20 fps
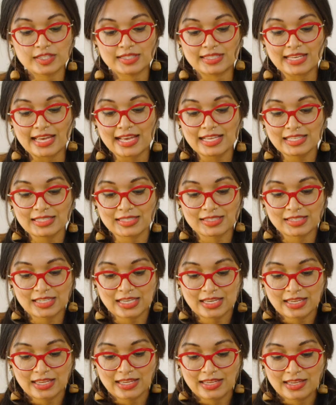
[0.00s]
zest
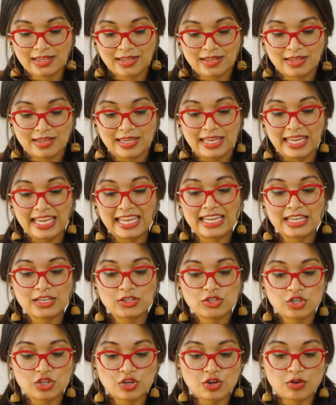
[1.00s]

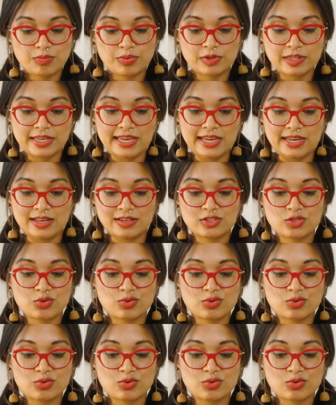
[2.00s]
into your blade.